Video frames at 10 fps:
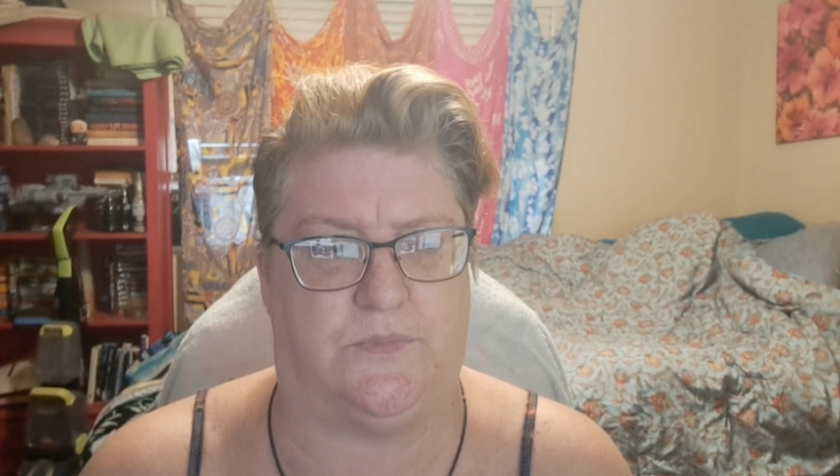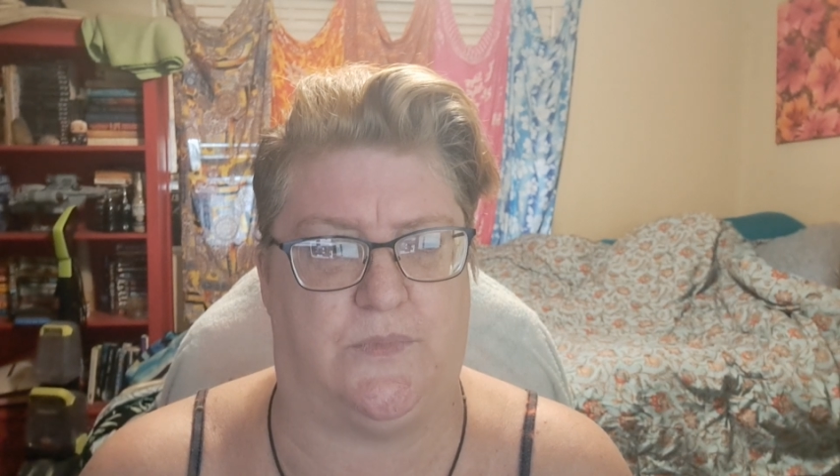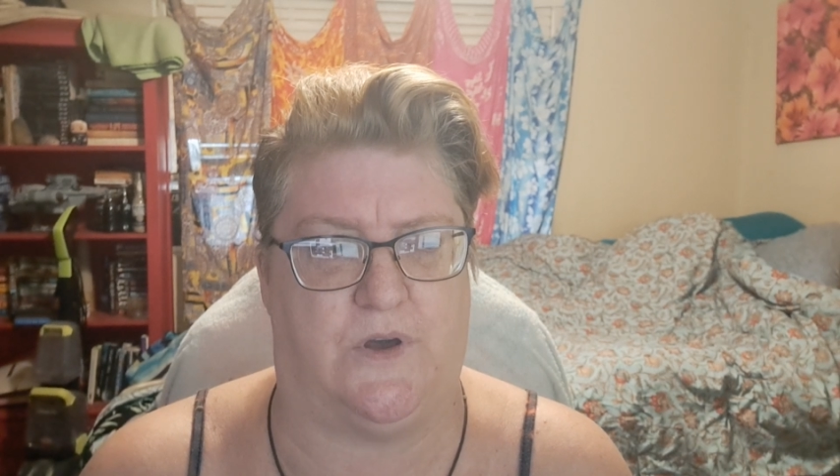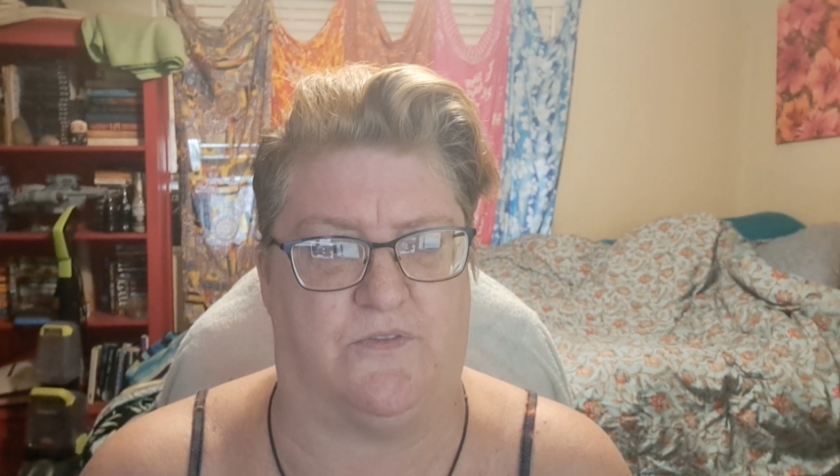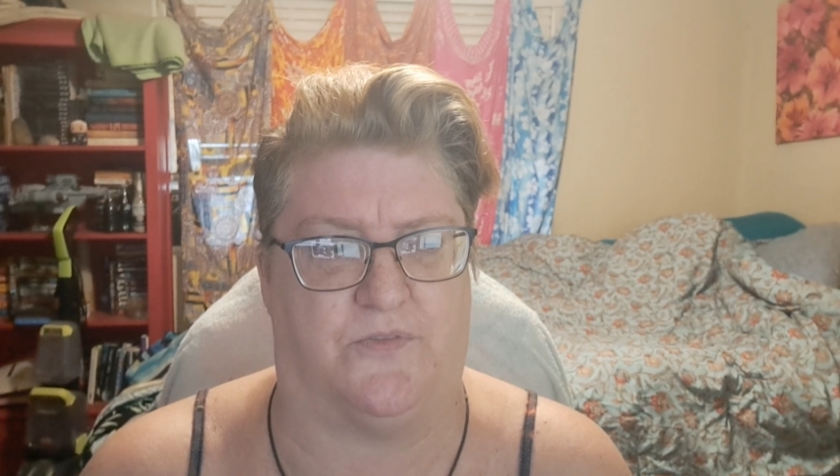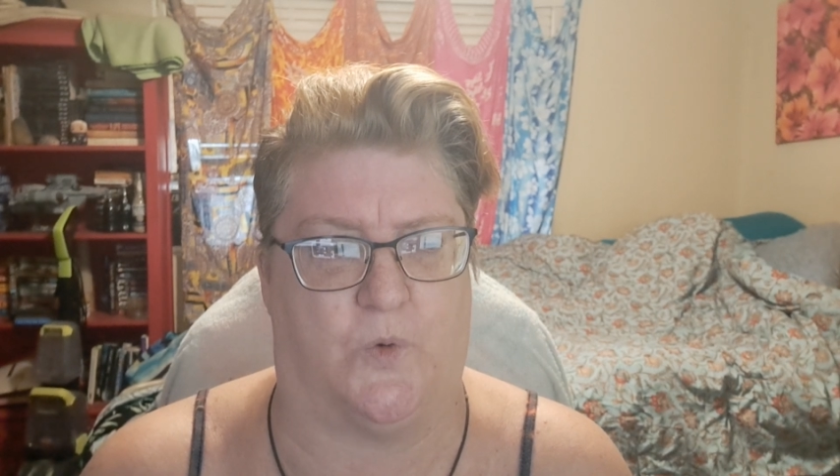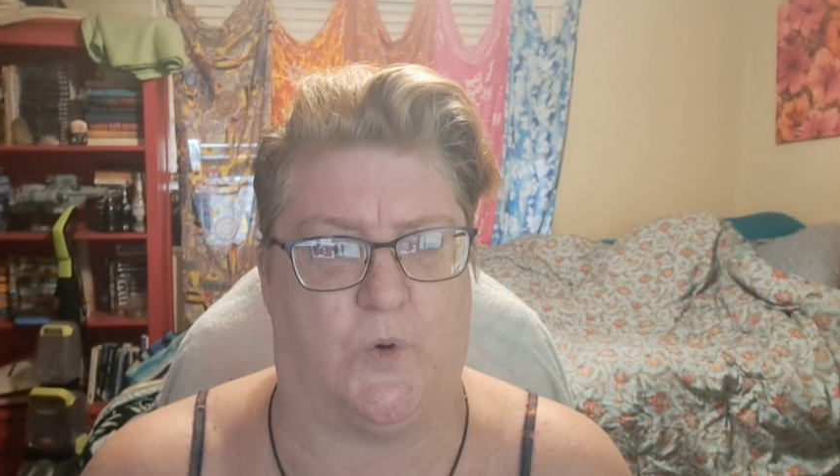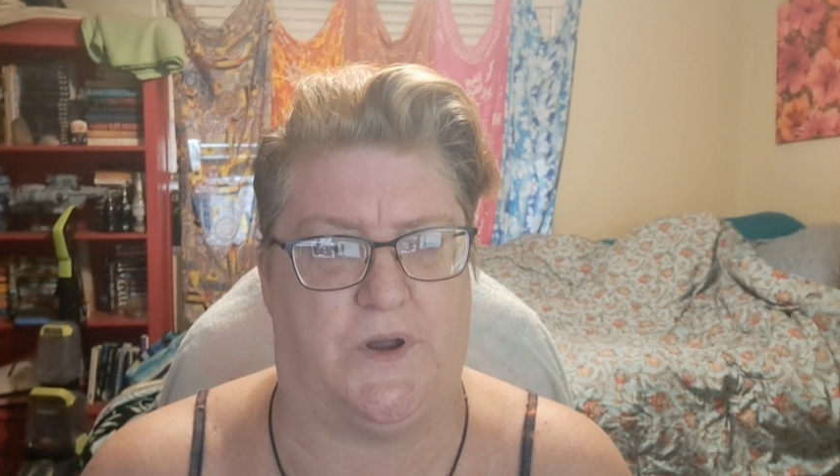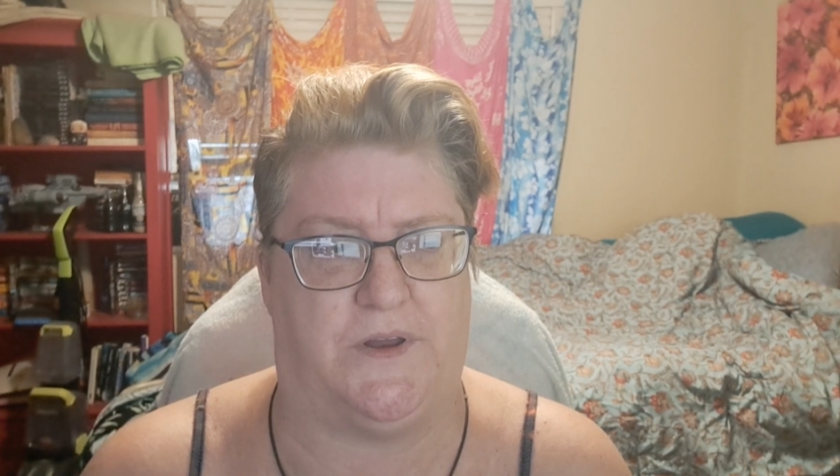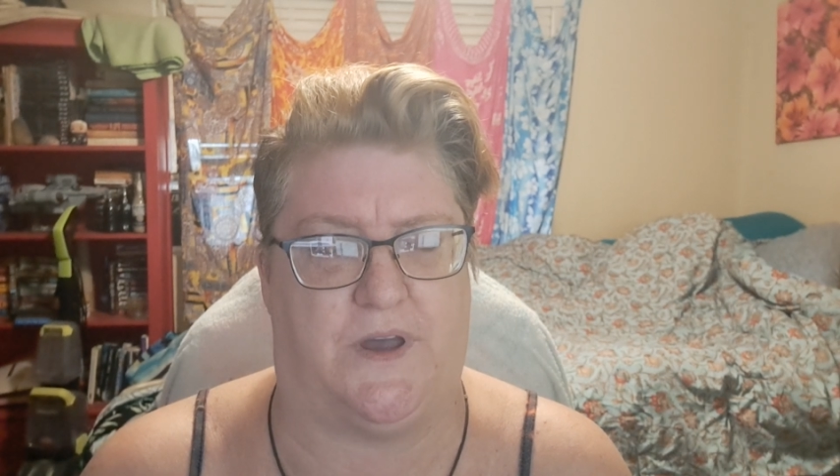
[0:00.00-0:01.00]

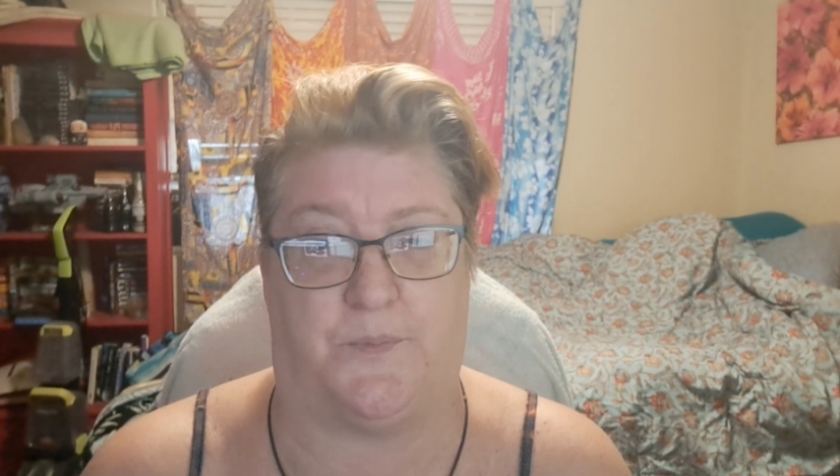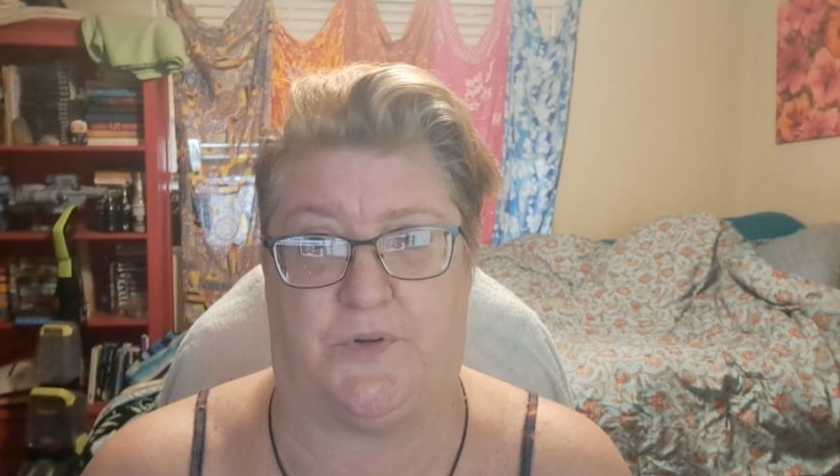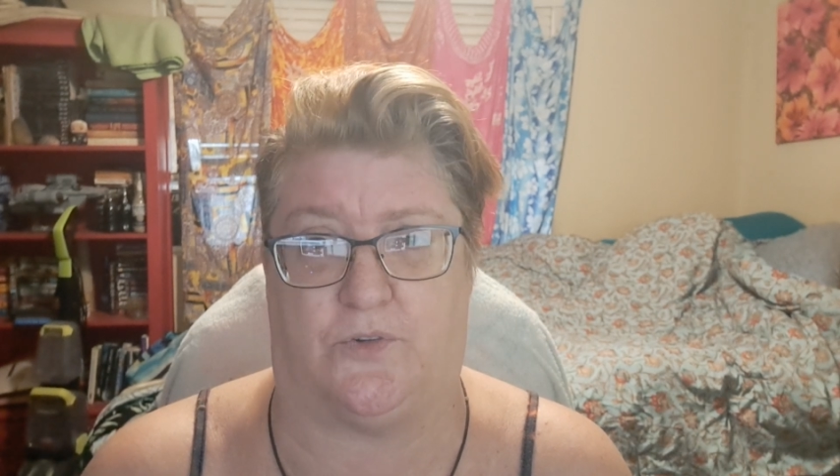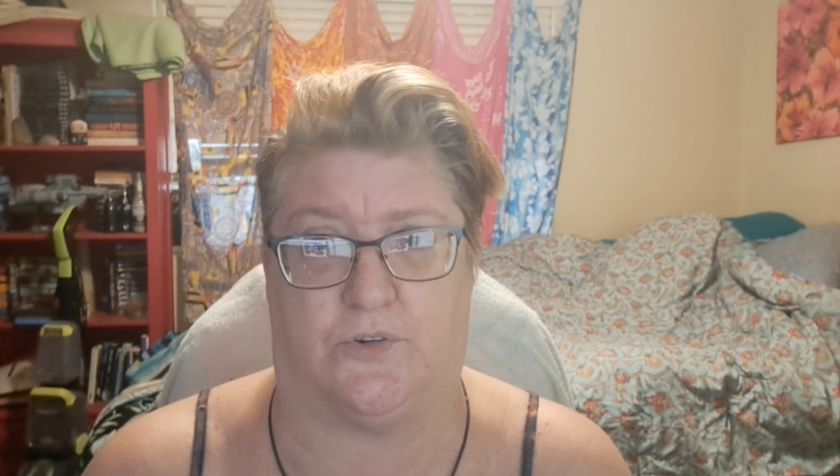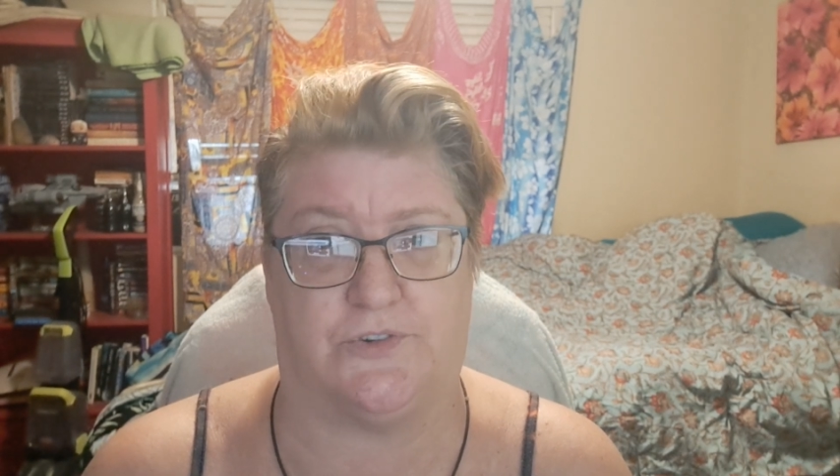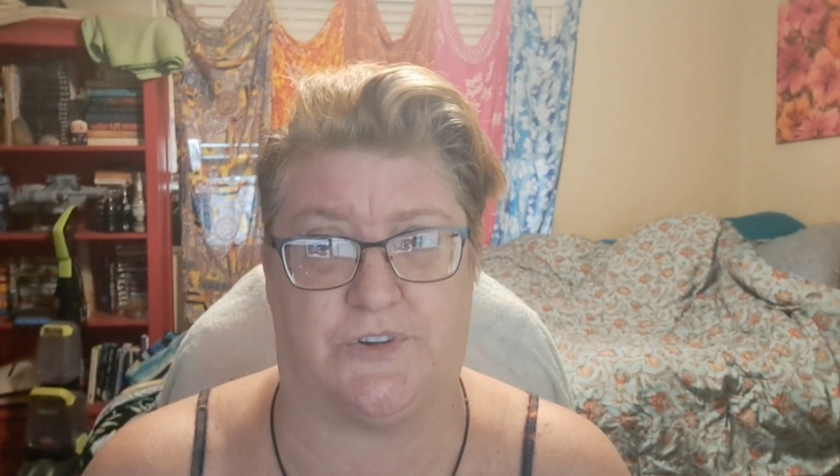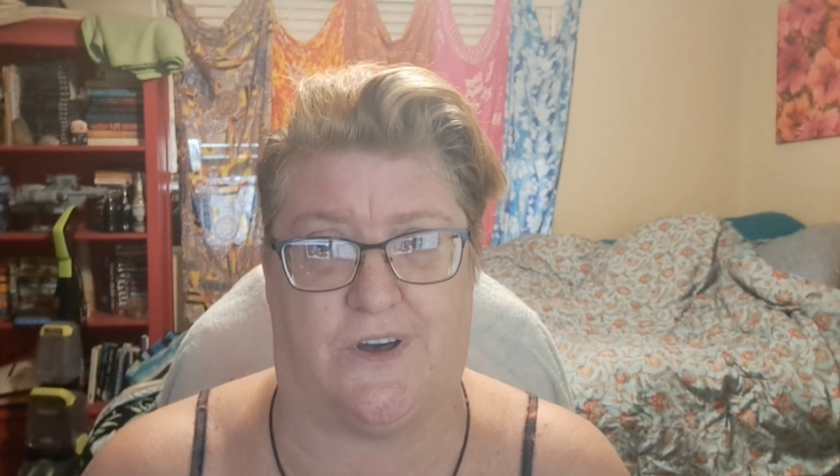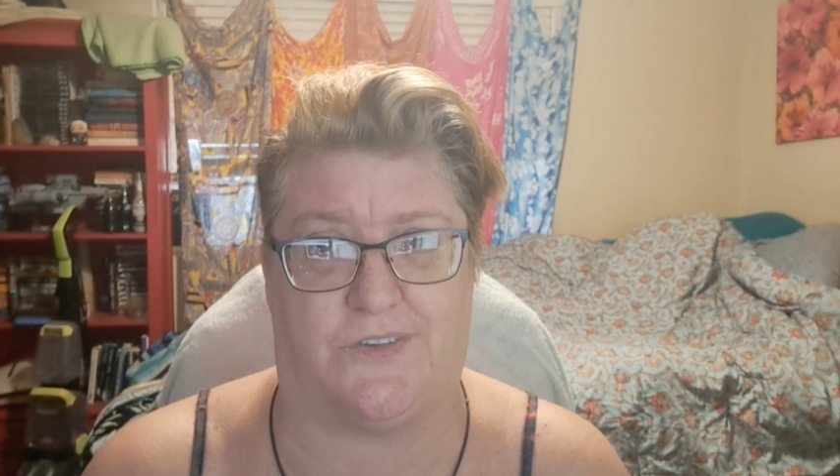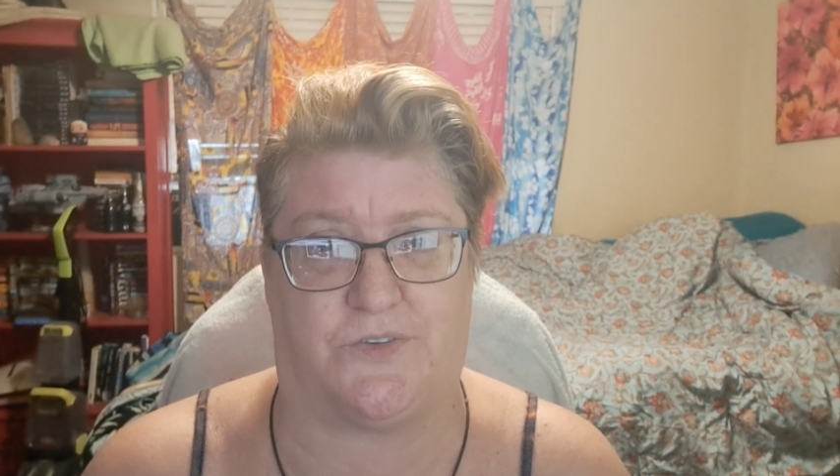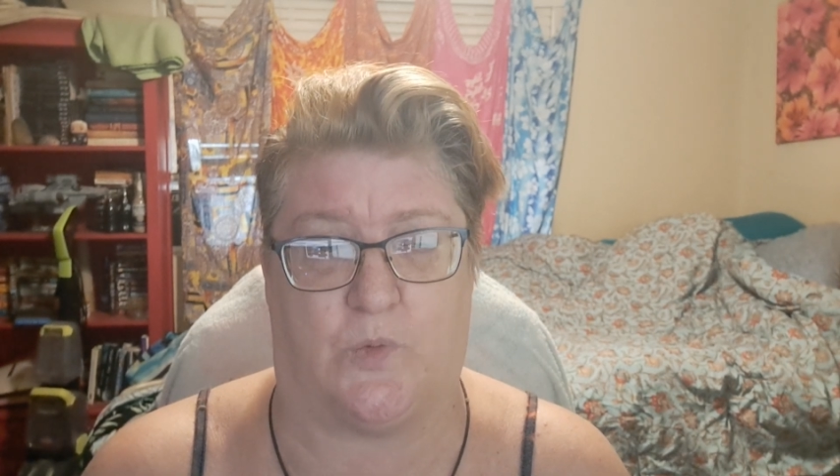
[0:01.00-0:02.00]
Avoid epidural shots